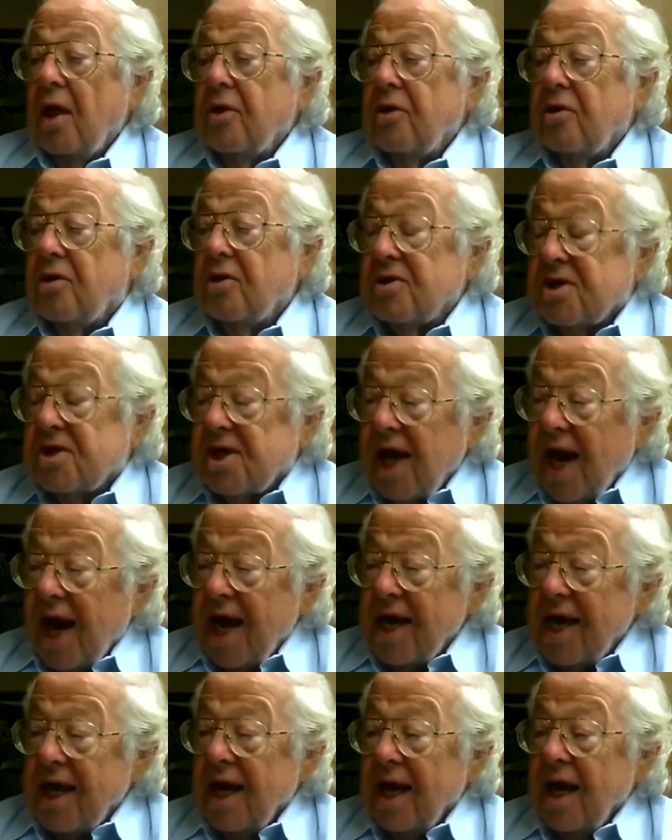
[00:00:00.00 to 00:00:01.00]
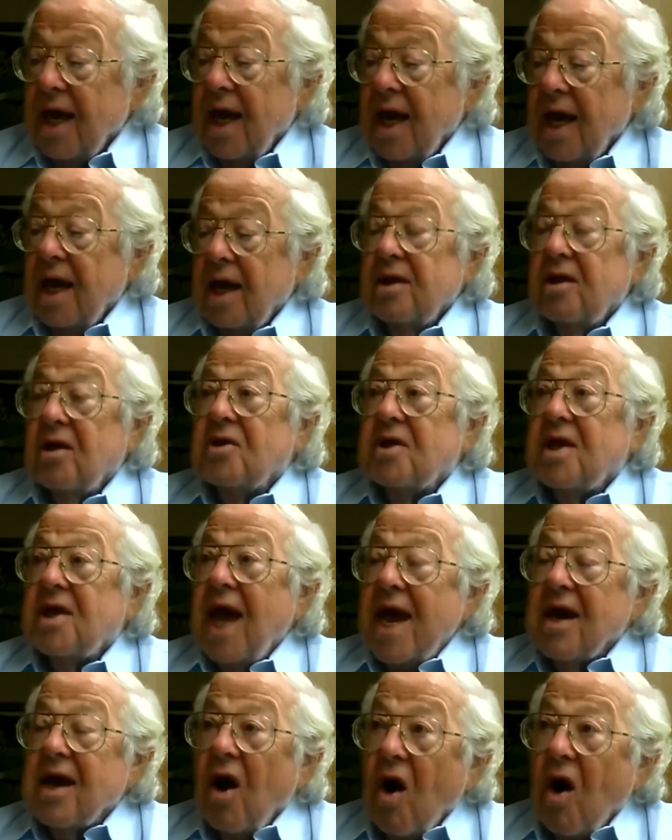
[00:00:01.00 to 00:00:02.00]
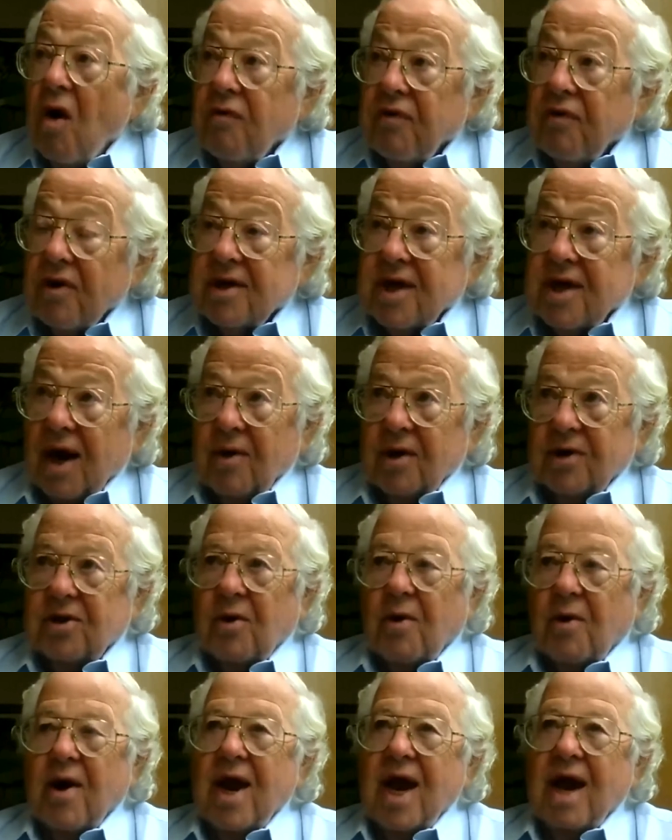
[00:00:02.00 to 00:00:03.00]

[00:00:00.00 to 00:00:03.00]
to say to take over territory